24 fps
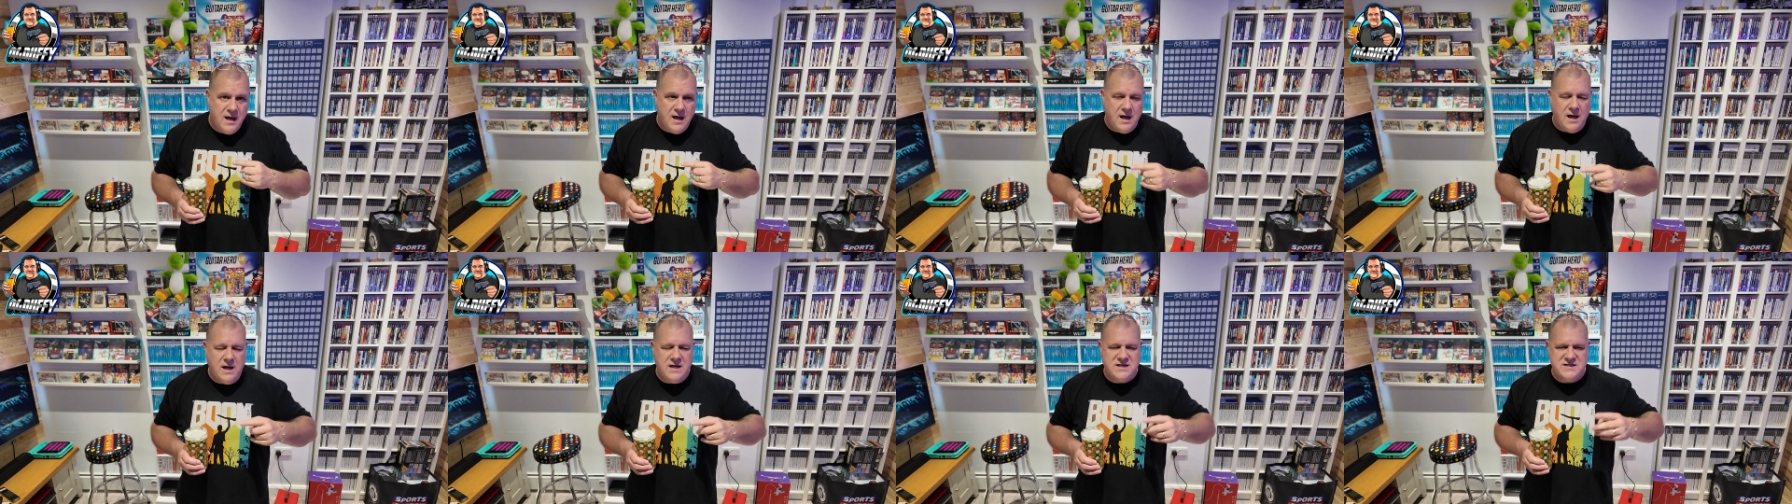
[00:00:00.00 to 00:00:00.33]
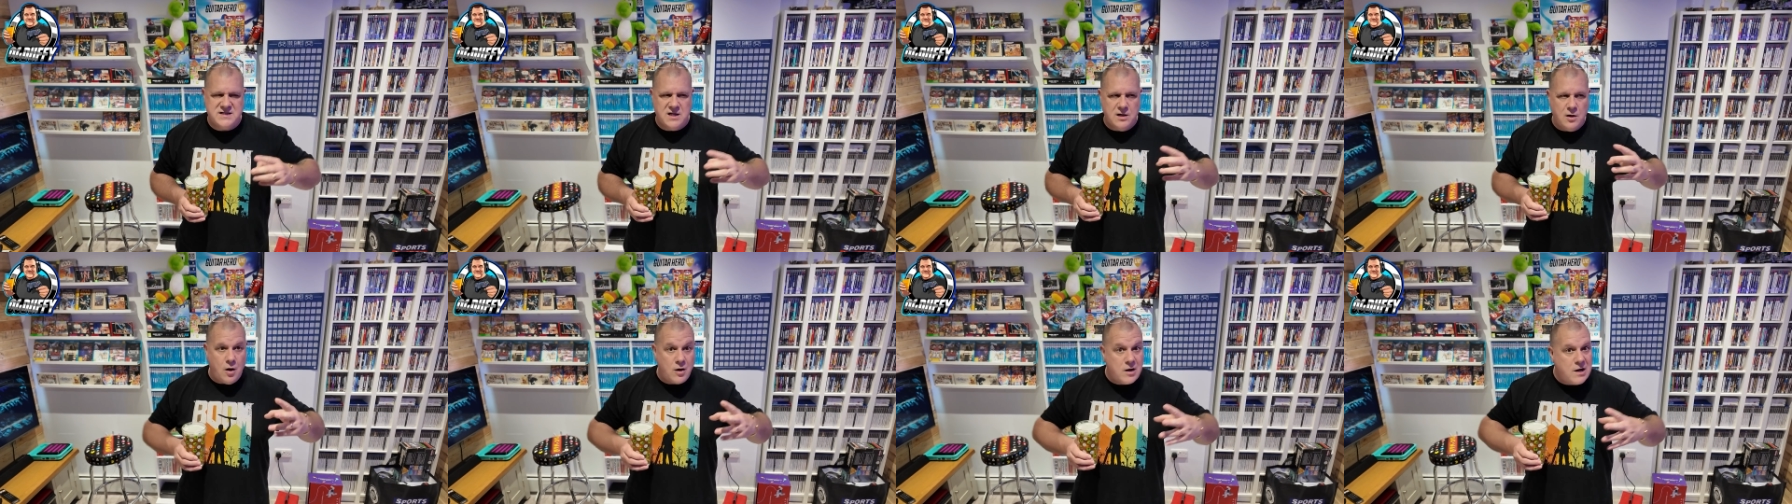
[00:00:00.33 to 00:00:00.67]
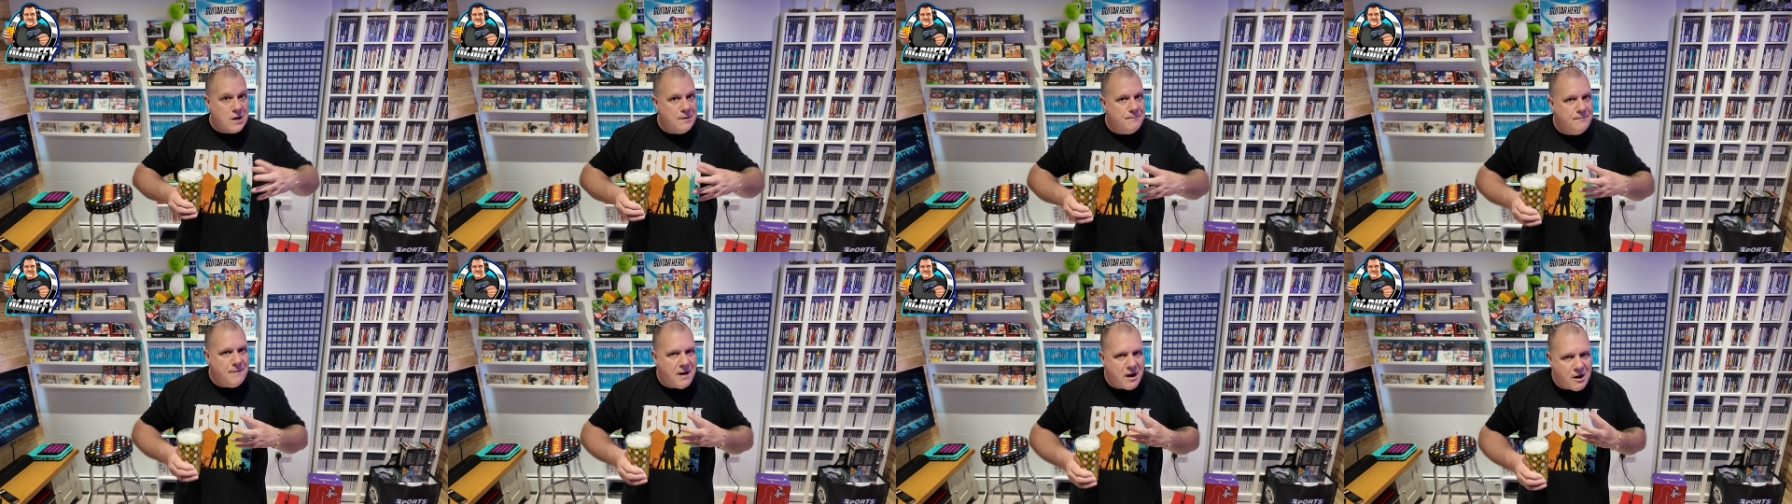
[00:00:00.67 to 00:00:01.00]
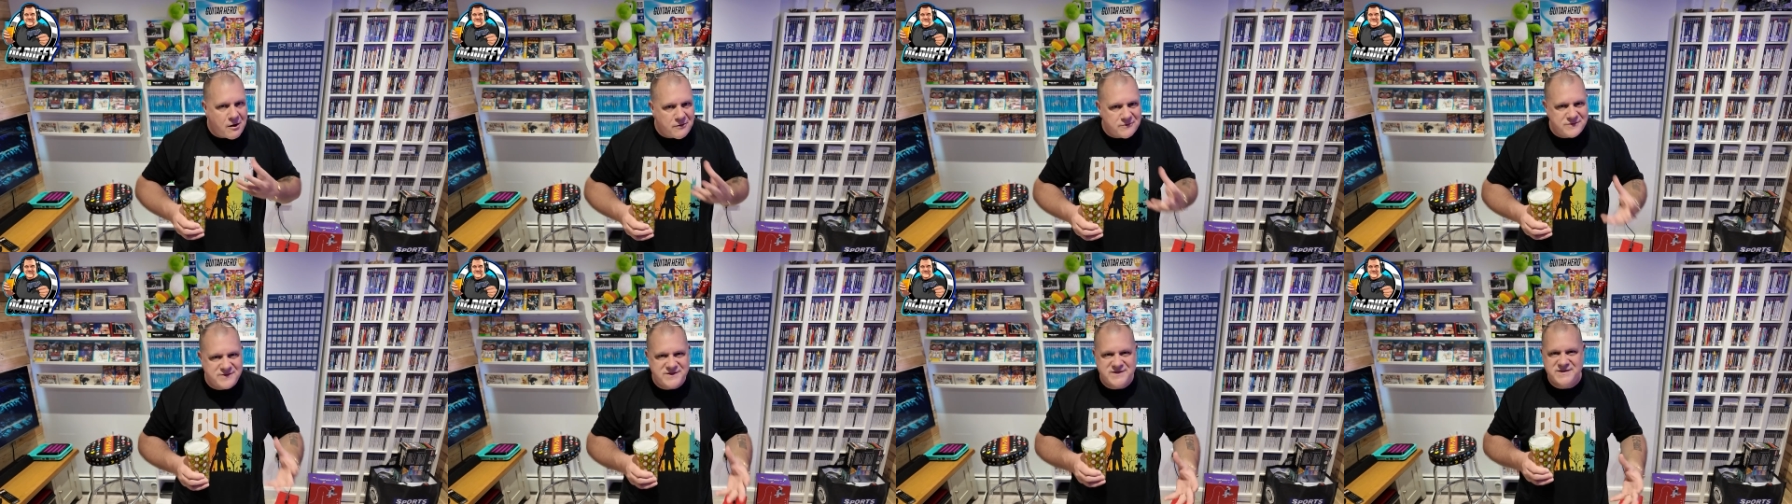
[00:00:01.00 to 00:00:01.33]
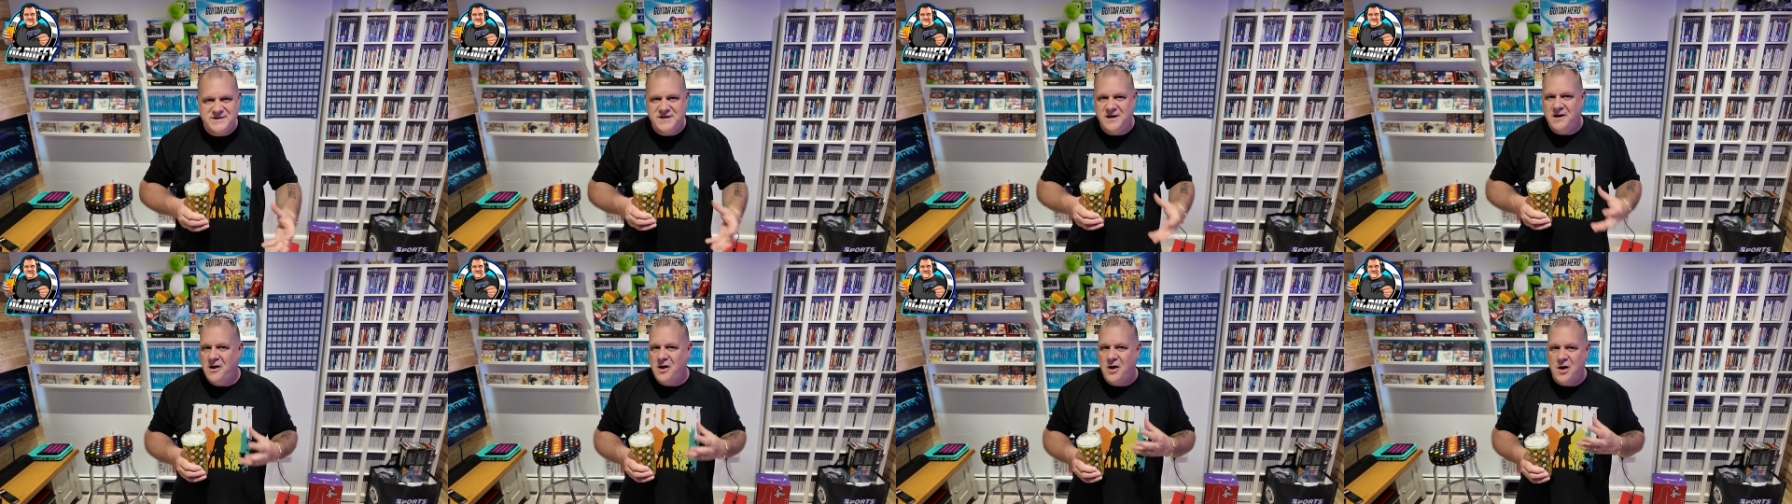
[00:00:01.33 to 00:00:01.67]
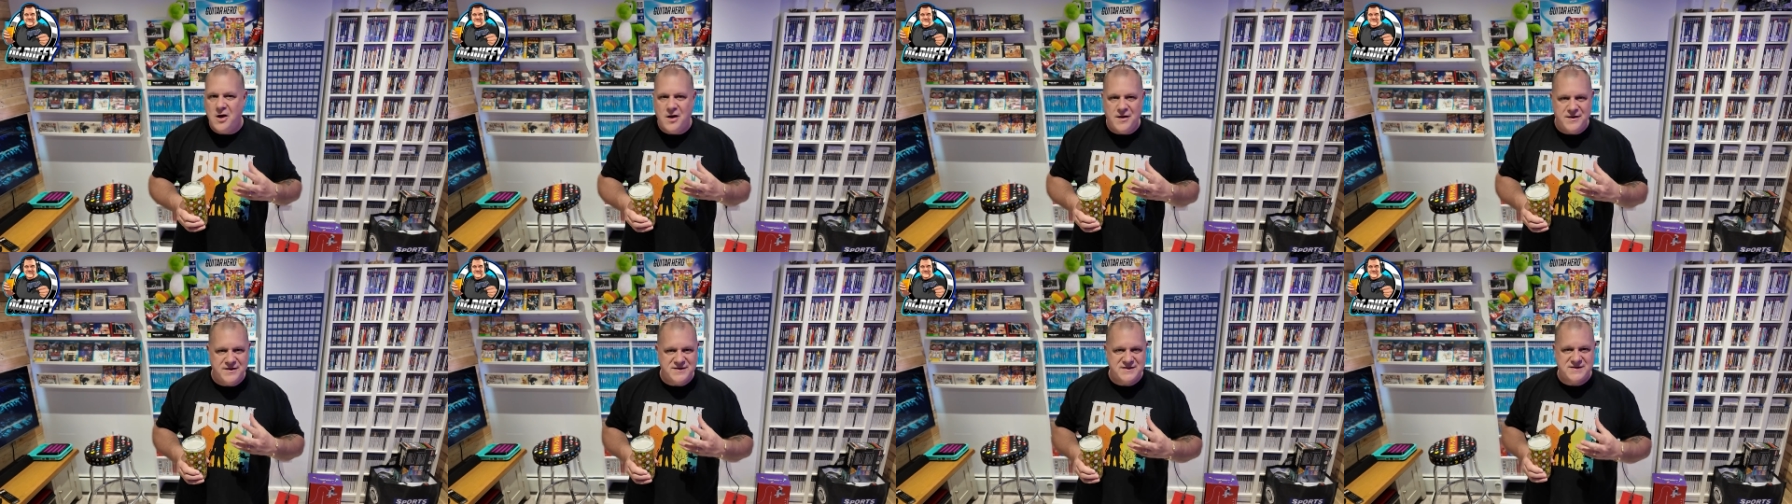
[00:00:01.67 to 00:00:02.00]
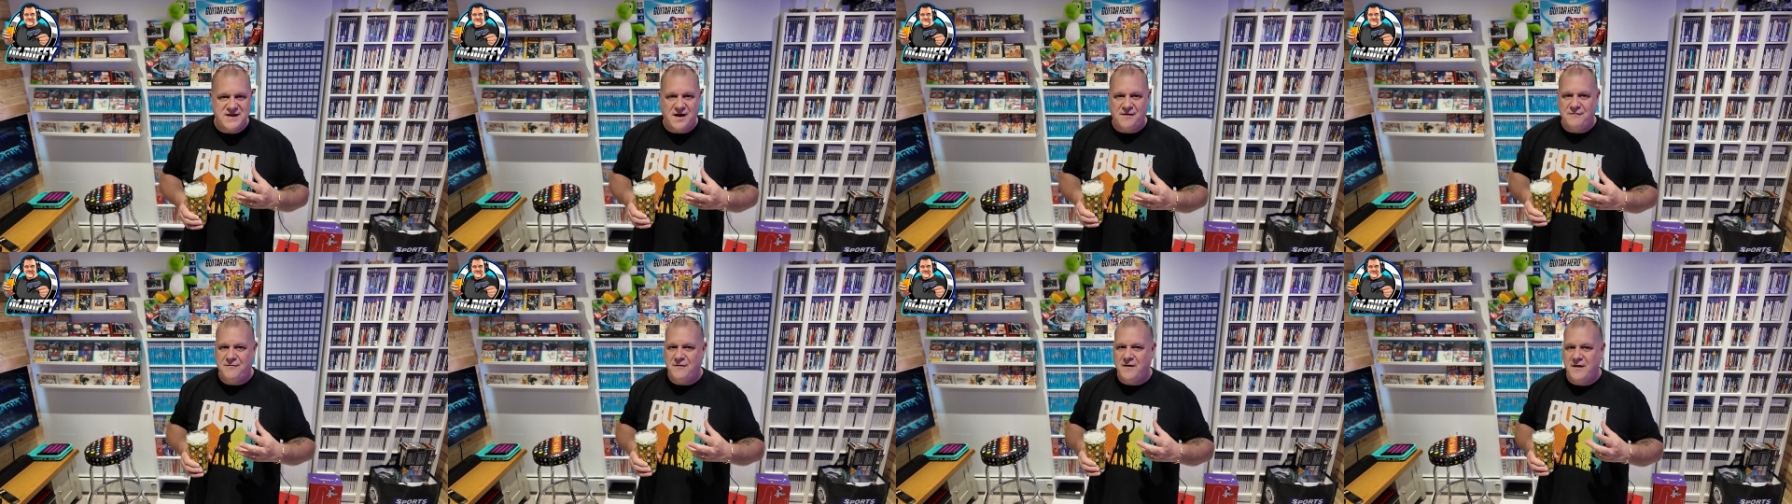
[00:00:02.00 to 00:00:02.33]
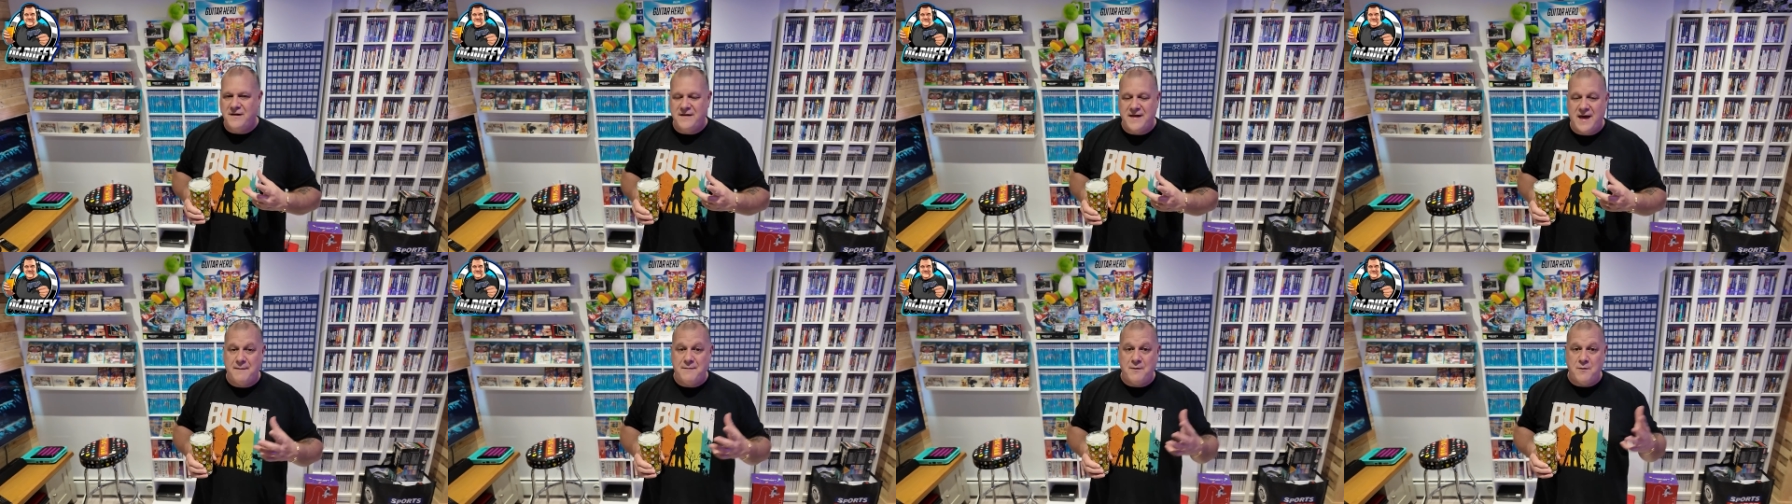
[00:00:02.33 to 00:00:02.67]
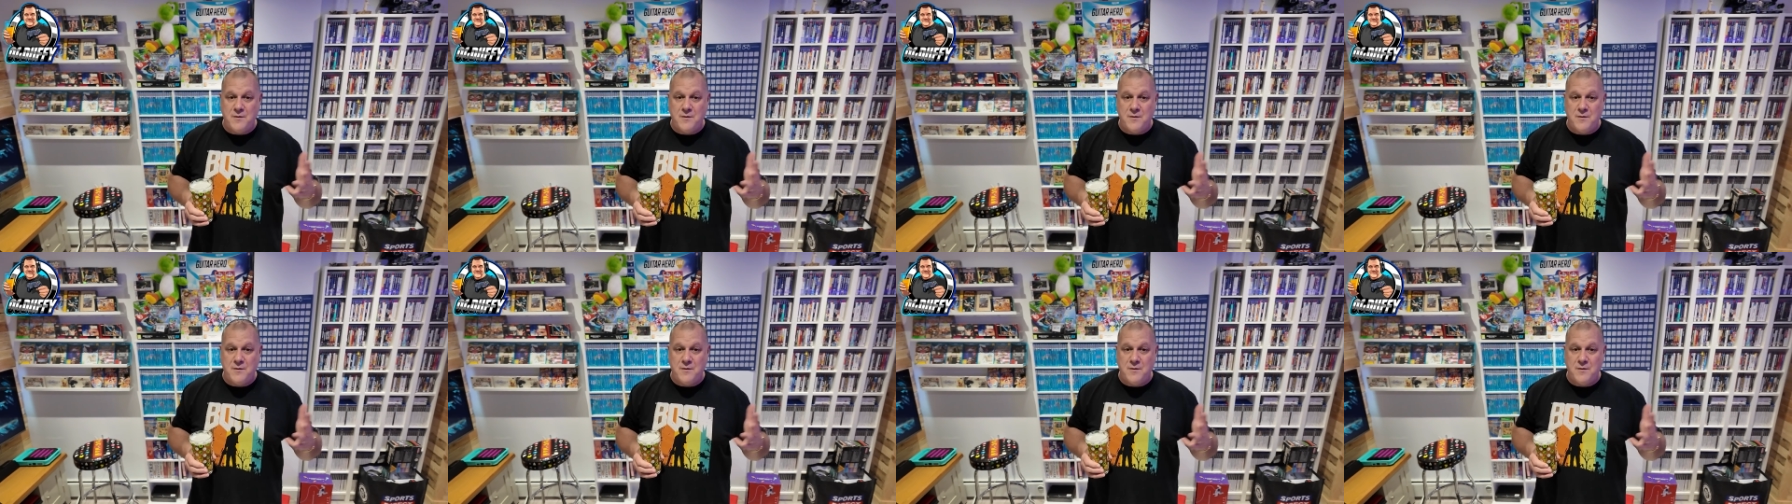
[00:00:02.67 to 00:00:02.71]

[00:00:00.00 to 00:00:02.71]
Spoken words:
There's a lot of commands to learn and stuff like that.